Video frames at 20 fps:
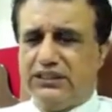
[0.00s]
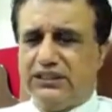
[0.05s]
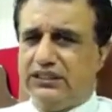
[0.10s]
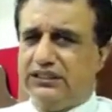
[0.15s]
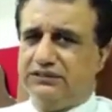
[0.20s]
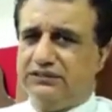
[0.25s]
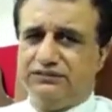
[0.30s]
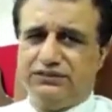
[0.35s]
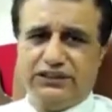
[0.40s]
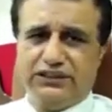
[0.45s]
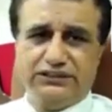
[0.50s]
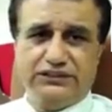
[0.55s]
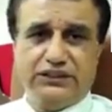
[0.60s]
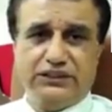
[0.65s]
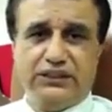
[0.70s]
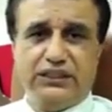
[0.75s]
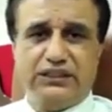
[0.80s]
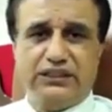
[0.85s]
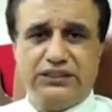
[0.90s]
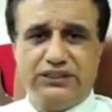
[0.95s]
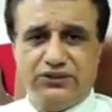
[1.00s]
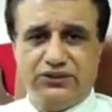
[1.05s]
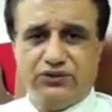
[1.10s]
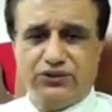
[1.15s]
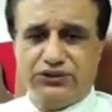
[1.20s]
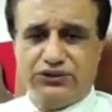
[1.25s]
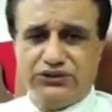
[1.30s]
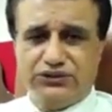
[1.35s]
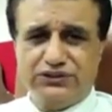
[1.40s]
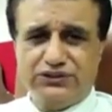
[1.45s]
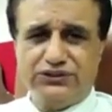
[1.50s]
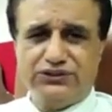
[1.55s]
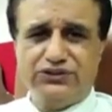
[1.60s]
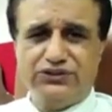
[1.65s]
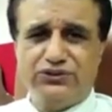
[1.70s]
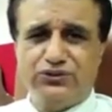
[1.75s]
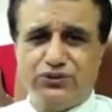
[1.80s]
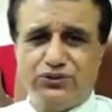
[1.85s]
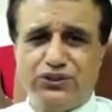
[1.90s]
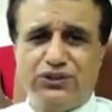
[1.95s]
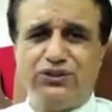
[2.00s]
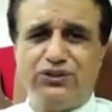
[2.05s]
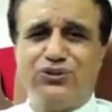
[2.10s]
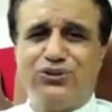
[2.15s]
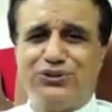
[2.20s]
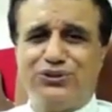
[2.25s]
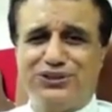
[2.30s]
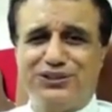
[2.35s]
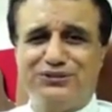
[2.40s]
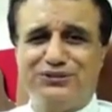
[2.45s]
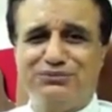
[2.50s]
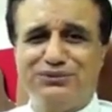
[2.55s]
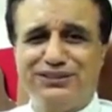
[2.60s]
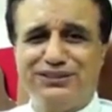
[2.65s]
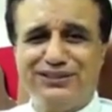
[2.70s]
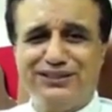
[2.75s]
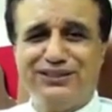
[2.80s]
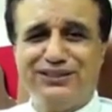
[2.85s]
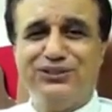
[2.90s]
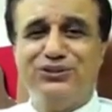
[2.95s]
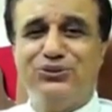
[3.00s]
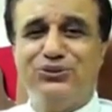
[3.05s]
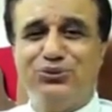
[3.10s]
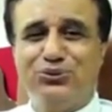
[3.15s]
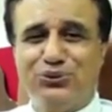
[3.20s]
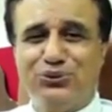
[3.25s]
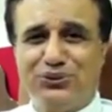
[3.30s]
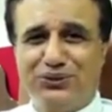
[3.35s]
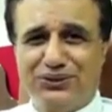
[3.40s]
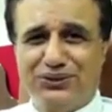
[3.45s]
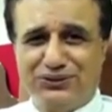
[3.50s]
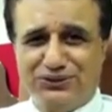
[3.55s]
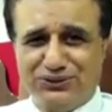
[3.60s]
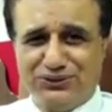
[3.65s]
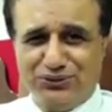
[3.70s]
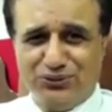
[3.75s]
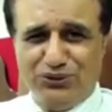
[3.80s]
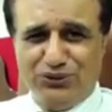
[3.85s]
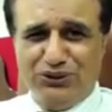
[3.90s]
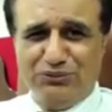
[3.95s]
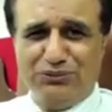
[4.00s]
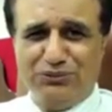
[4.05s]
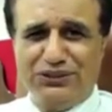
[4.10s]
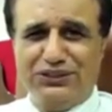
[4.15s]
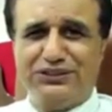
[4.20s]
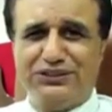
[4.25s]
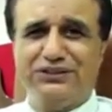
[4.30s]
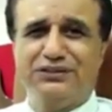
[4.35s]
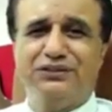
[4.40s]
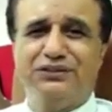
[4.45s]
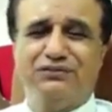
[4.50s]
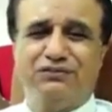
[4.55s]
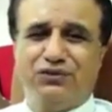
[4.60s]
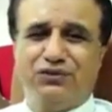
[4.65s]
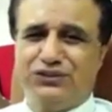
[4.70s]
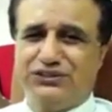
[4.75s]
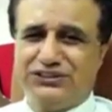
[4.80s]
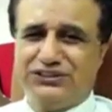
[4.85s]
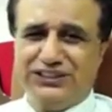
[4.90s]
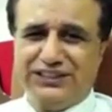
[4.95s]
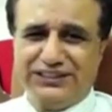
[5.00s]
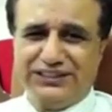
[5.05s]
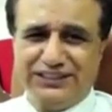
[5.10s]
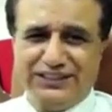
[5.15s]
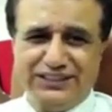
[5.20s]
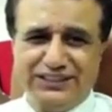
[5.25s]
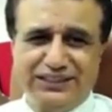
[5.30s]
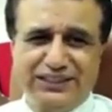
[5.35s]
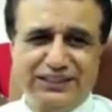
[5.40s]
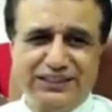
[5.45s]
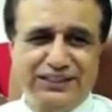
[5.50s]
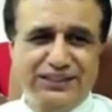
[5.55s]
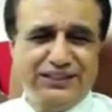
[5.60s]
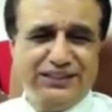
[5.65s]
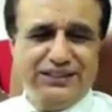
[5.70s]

And if there is, are any questions, you can contact me through uh, through Liberate for chatting,